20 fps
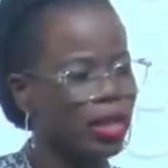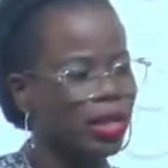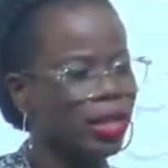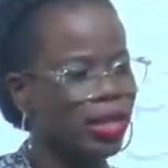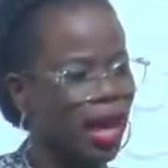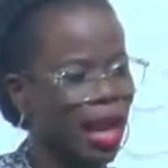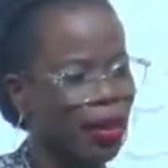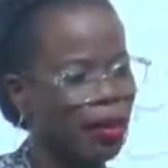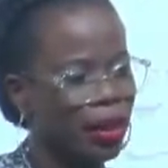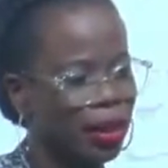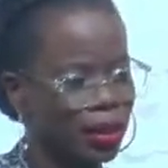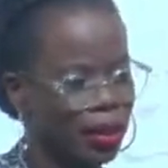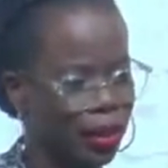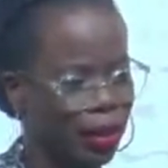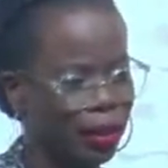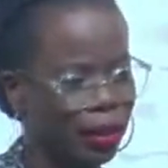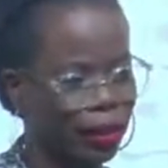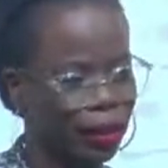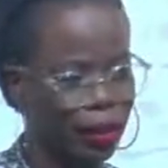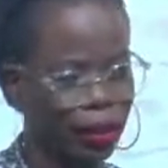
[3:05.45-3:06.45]
his
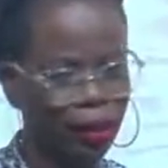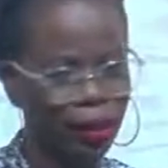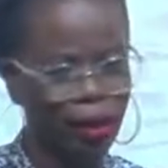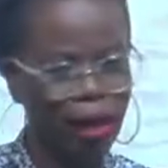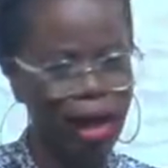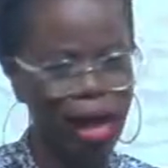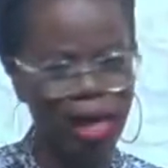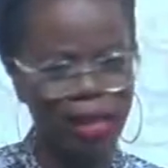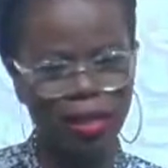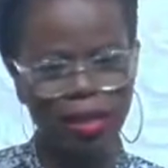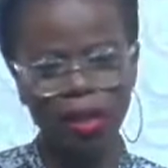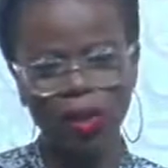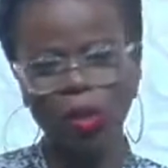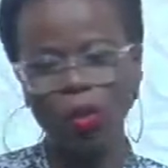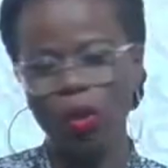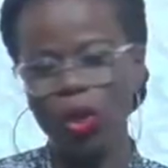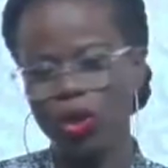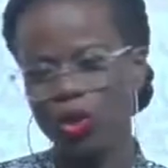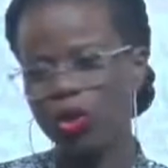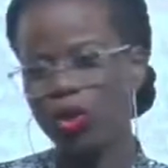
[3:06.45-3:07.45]
character. Asking
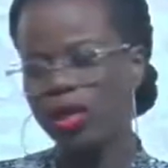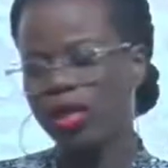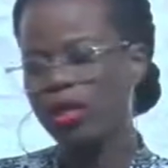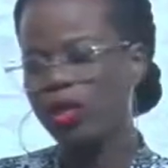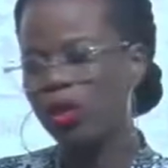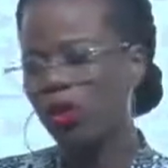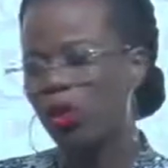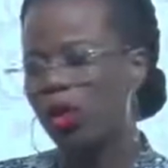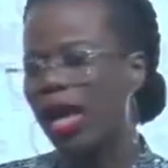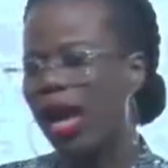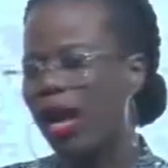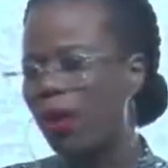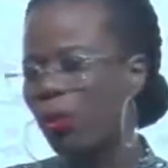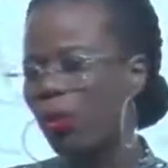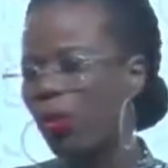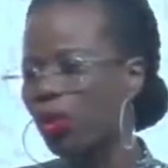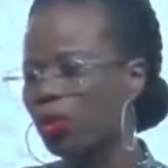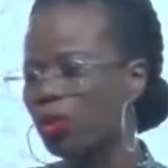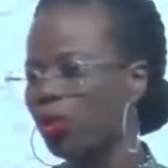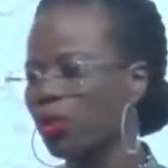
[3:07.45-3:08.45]
question is, Lord, I
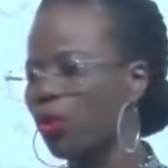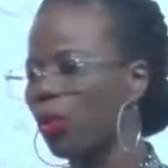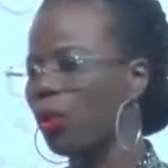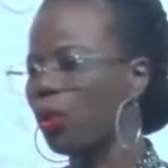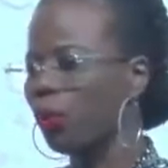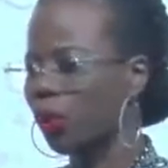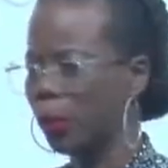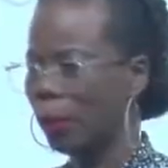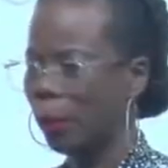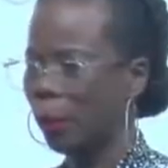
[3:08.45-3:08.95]
want to know.